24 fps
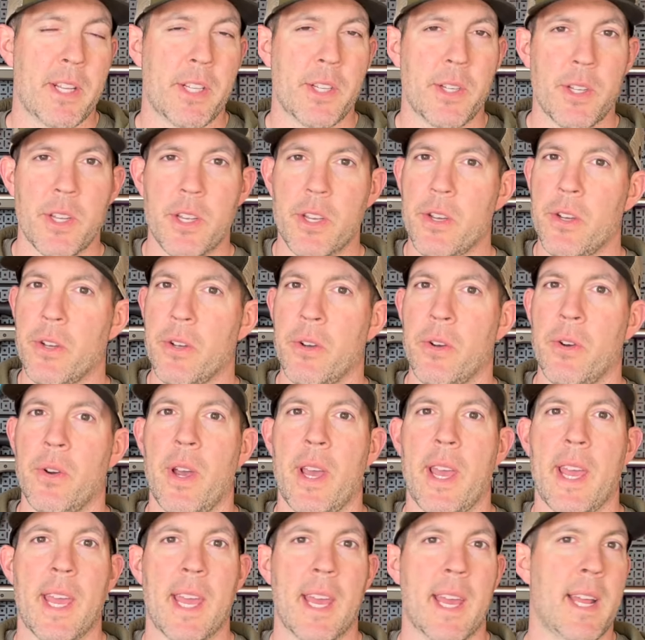do,
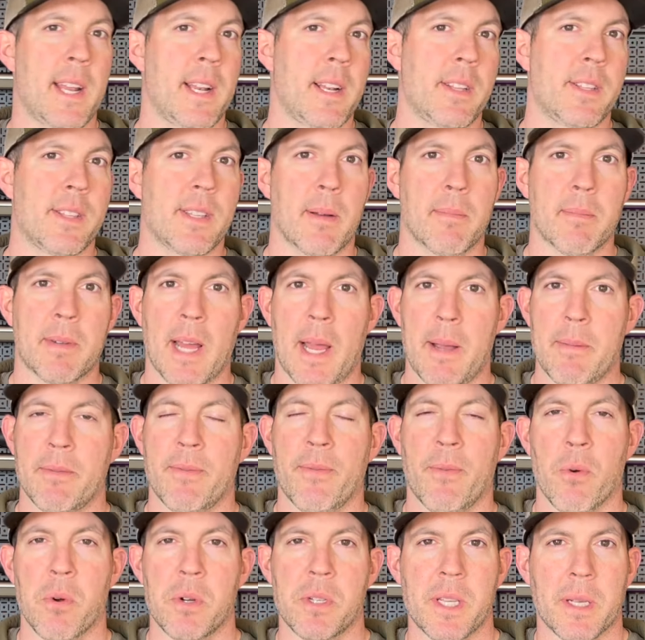and sometimes
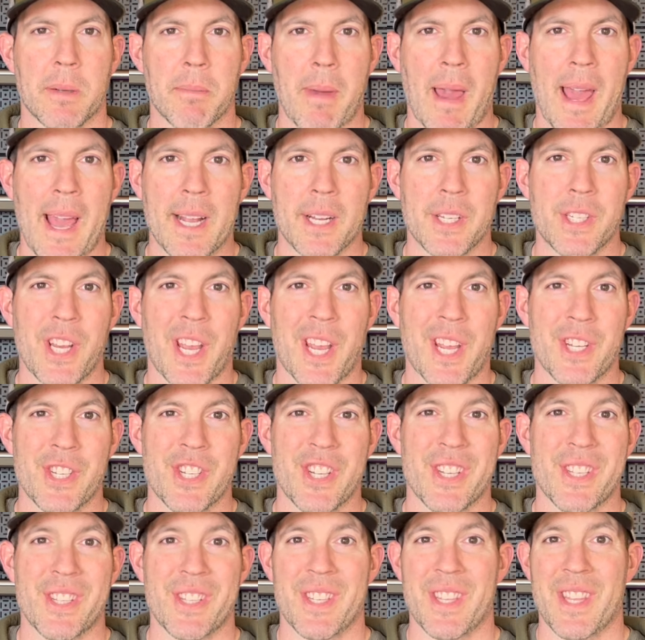forcing mag
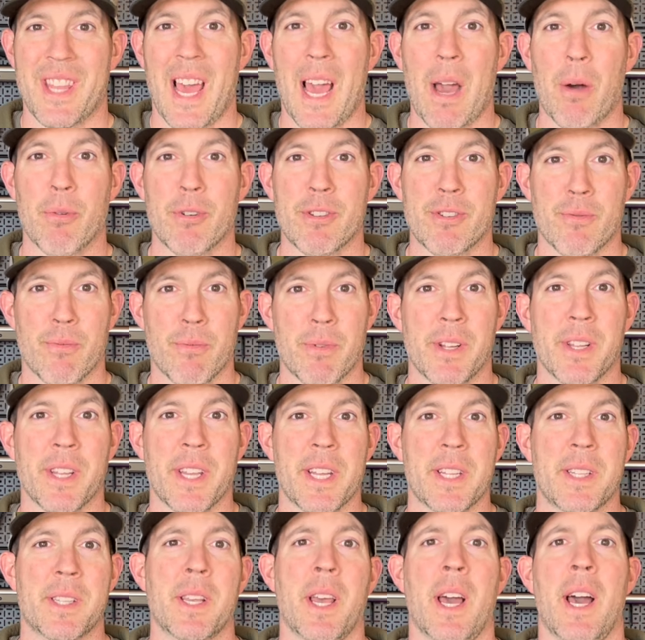changes, that was
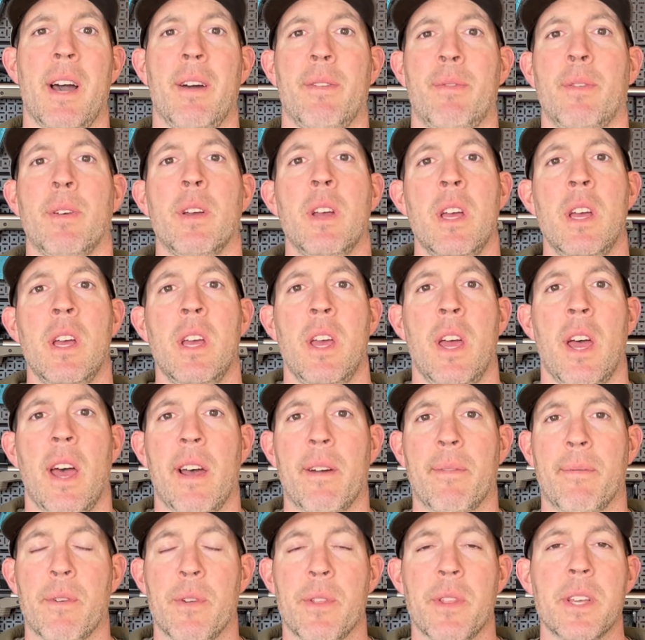really tough.
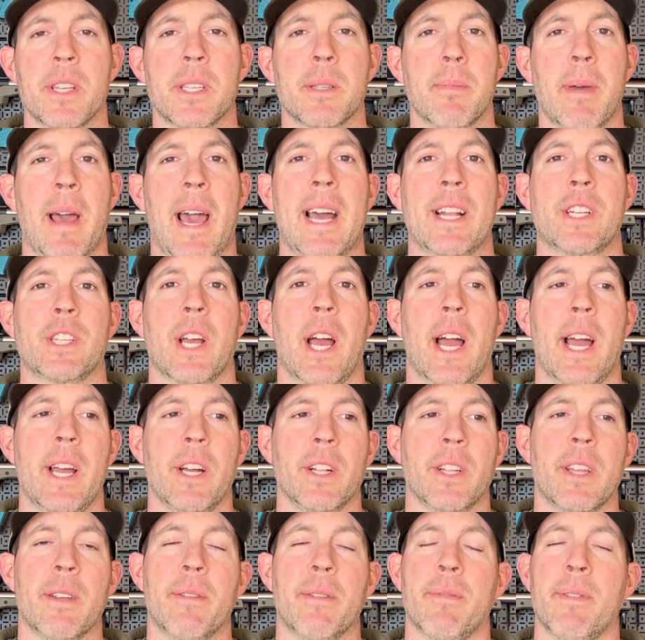For this match, I
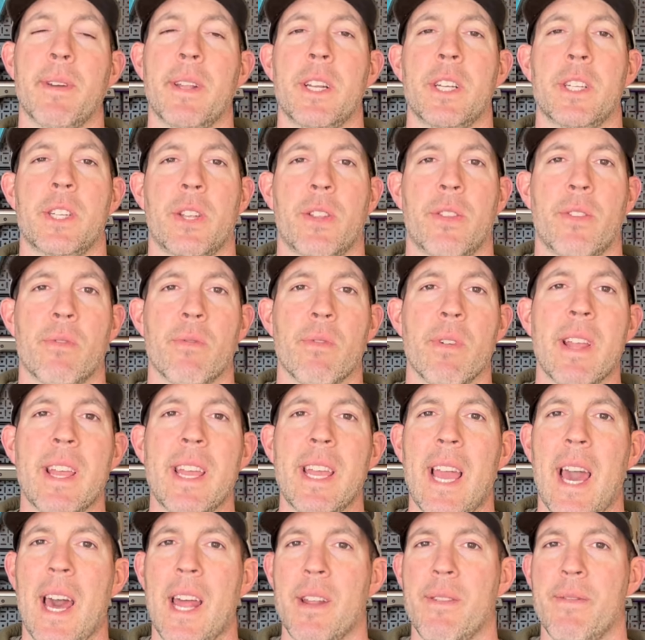only finished
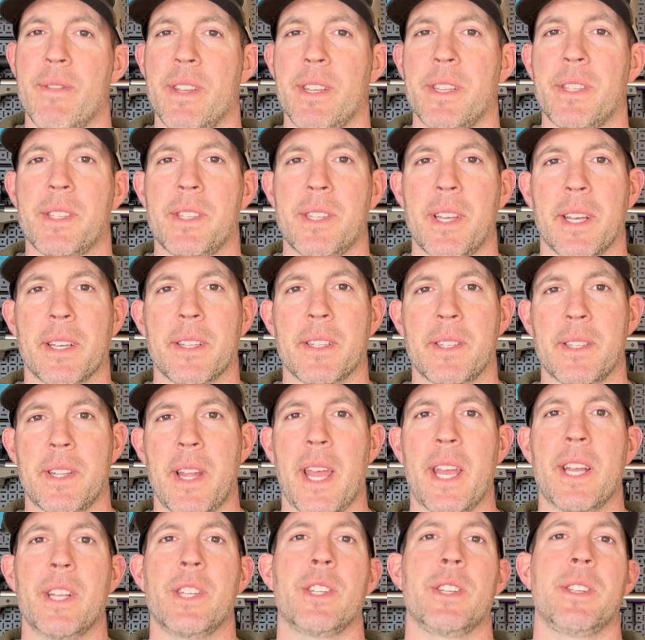3 out of the 6
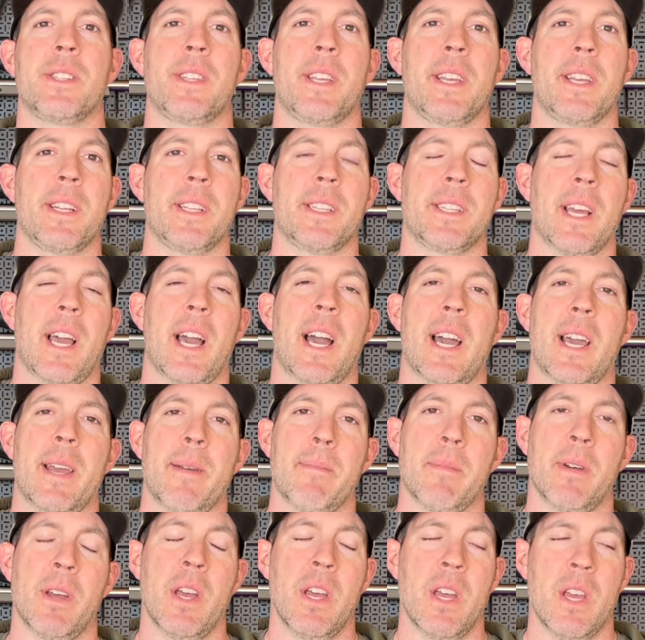stages in
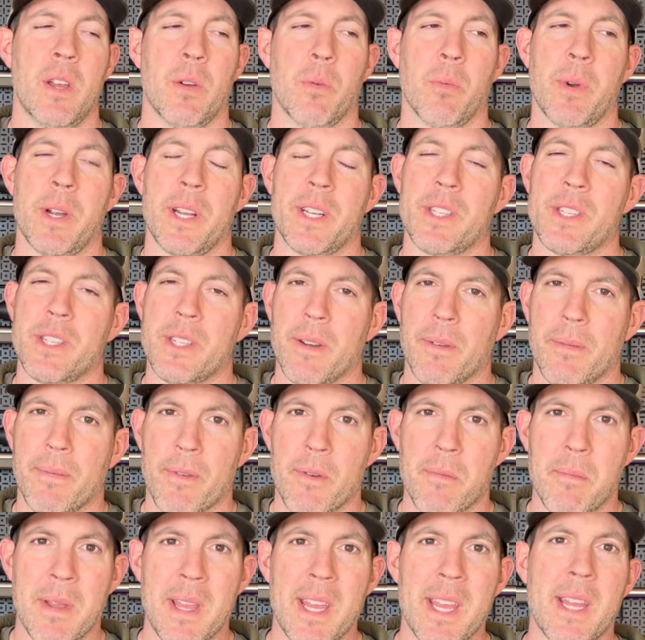time, which for
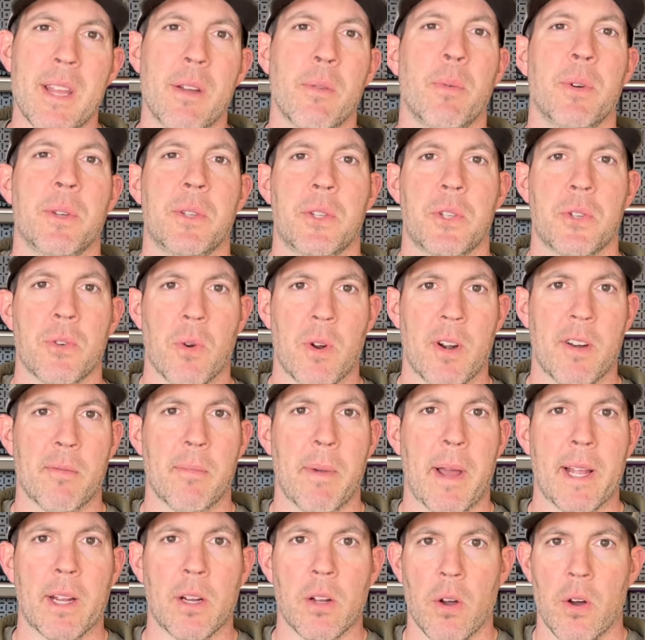me was short of
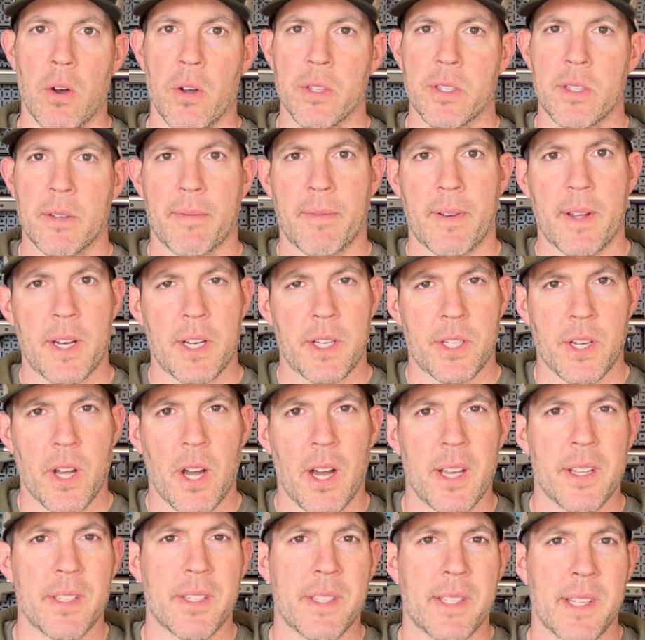my goal to finish
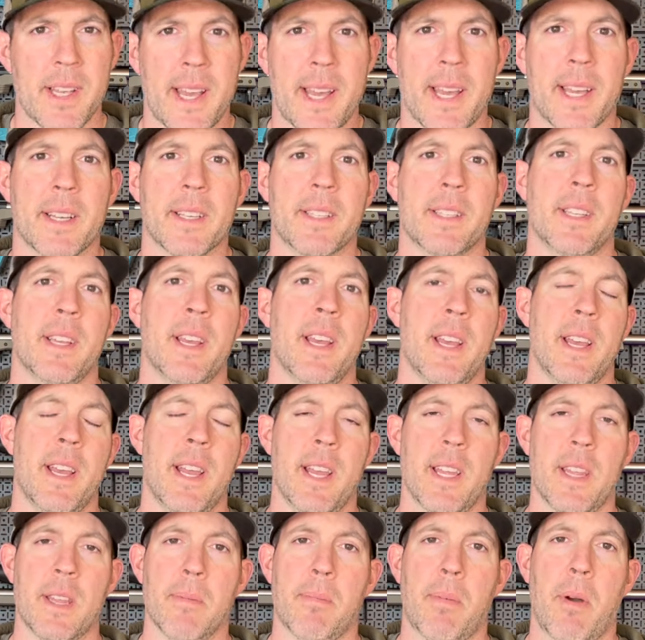all 6
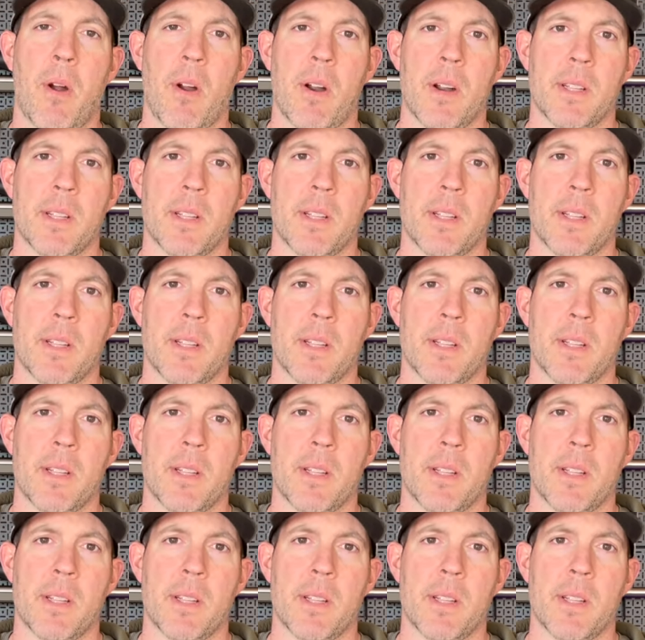in the par